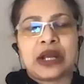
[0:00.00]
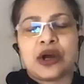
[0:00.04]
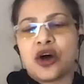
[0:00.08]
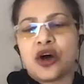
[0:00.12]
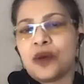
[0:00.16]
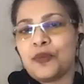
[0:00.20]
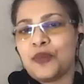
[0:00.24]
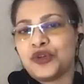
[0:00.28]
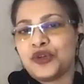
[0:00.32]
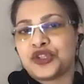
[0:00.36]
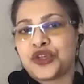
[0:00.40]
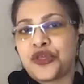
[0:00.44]

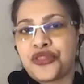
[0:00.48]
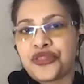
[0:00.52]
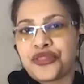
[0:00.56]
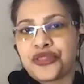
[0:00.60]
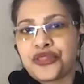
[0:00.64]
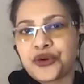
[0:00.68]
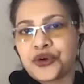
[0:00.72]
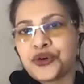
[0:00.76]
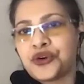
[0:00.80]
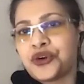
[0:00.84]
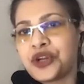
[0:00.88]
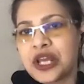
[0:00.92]
almost
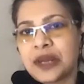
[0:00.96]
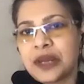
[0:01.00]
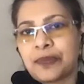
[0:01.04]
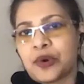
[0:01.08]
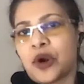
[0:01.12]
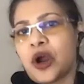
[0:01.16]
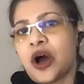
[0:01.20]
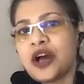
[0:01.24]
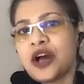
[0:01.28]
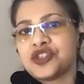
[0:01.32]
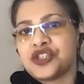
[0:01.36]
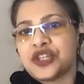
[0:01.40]
30
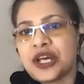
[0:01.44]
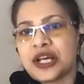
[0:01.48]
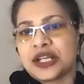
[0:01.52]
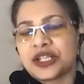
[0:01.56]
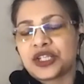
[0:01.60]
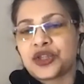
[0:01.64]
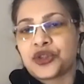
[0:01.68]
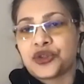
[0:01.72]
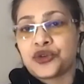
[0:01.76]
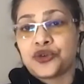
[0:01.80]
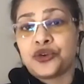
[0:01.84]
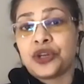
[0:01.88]
projects,
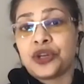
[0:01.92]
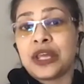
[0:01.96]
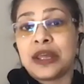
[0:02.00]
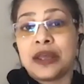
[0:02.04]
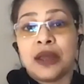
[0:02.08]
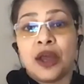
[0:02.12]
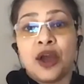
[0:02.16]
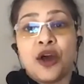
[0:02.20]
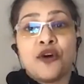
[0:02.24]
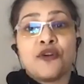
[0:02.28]
30